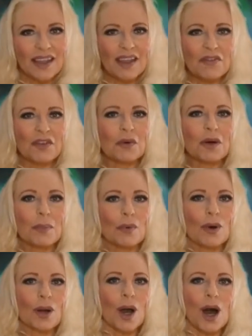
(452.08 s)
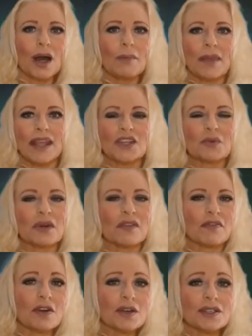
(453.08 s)
If you are born on May
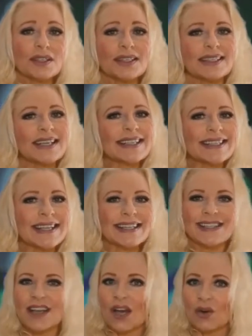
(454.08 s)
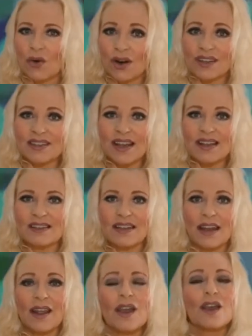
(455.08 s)
21st, sunsigns.org says
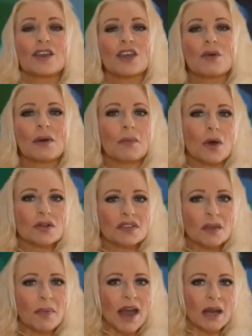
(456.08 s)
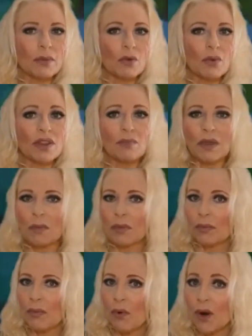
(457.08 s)
that you are most compatible with
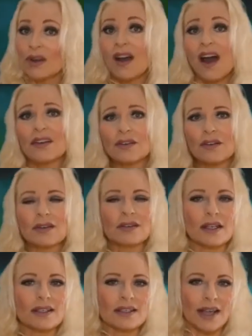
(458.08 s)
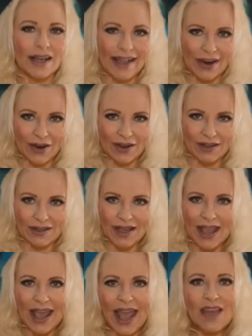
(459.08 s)
people born under the sun sign Aries,
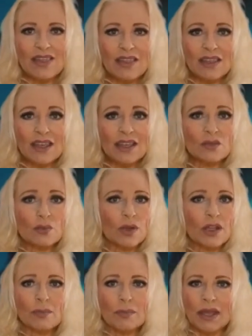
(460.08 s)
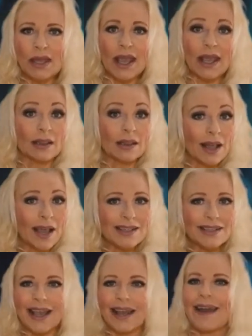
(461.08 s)
and this will be a
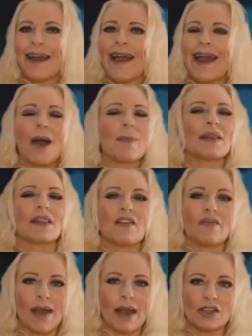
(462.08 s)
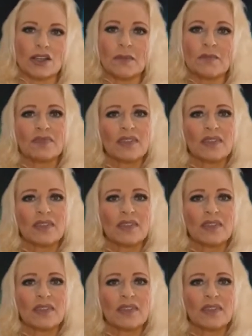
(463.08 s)
light and happy love match.